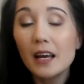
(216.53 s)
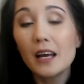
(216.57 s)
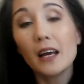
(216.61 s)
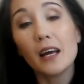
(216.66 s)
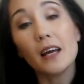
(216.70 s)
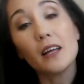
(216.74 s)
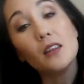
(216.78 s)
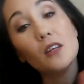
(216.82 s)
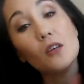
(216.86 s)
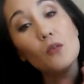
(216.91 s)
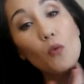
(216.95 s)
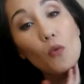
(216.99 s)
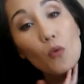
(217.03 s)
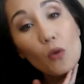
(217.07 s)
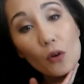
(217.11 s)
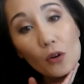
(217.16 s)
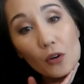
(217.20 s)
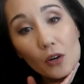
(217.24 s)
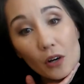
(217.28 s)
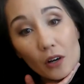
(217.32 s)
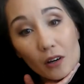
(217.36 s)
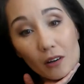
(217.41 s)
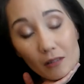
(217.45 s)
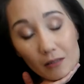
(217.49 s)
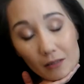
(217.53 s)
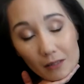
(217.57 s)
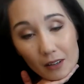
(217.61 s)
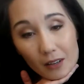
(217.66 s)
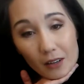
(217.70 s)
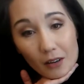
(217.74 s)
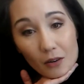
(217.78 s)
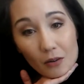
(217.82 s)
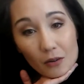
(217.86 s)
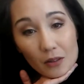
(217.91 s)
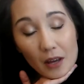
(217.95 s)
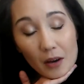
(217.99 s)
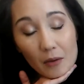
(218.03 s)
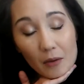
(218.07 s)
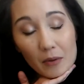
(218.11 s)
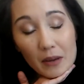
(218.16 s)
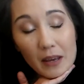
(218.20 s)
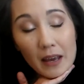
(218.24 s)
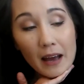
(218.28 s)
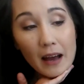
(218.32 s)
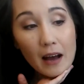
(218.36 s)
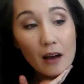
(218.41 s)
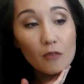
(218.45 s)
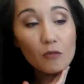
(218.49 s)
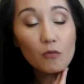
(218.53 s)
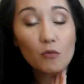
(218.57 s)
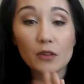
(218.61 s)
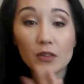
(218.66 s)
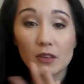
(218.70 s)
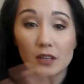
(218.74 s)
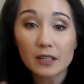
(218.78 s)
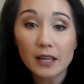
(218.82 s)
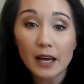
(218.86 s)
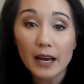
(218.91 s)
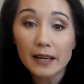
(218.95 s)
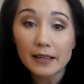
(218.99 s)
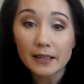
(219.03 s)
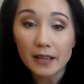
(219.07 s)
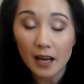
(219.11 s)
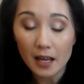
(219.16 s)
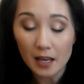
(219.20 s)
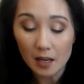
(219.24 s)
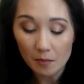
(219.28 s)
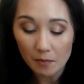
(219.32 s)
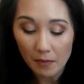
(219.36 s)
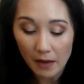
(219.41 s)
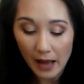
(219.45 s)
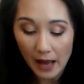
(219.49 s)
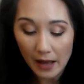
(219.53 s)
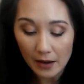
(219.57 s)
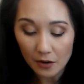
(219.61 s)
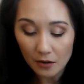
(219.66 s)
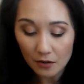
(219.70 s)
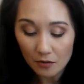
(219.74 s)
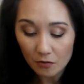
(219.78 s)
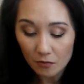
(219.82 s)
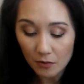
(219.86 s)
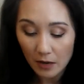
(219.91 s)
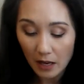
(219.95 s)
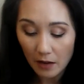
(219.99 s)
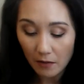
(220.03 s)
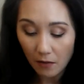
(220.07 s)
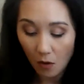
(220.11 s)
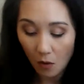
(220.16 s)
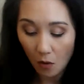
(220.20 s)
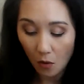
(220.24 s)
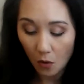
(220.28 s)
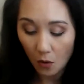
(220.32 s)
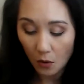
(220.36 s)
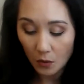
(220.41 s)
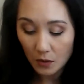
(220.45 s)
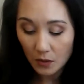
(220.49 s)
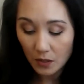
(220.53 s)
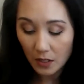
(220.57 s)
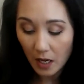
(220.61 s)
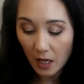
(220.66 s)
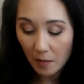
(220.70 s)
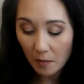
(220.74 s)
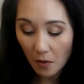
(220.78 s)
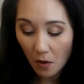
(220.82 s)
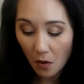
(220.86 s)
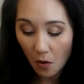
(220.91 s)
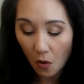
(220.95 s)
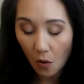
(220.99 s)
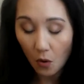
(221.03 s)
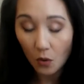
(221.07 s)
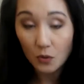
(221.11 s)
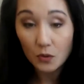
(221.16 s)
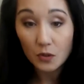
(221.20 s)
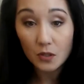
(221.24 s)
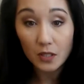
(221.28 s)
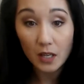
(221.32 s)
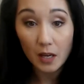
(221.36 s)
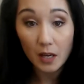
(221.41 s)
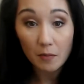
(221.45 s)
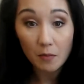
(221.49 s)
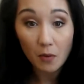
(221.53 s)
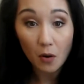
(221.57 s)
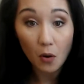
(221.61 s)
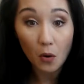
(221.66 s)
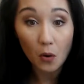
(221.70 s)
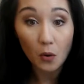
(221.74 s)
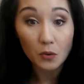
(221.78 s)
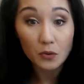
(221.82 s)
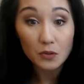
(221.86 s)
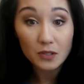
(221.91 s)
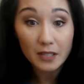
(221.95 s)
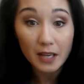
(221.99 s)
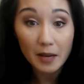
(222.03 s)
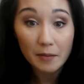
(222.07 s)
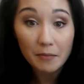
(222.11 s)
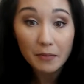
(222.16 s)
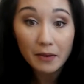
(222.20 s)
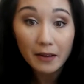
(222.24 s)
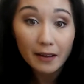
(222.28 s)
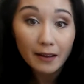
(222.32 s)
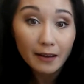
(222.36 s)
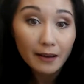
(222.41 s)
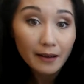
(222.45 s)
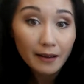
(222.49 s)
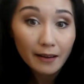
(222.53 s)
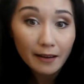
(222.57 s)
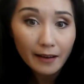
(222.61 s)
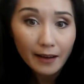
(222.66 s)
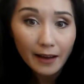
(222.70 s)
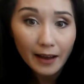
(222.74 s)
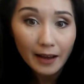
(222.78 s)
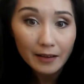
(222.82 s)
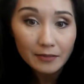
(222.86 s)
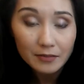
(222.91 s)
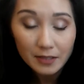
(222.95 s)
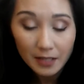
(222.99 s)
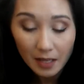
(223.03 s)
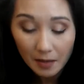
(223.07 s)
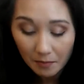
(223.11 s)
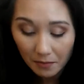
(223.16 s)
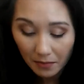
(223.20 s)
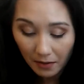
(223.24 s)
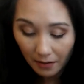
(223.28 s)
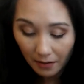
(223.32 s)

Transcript: And the order that we have with the diatonic pattern, we have whole step, whole step, whole step, half step,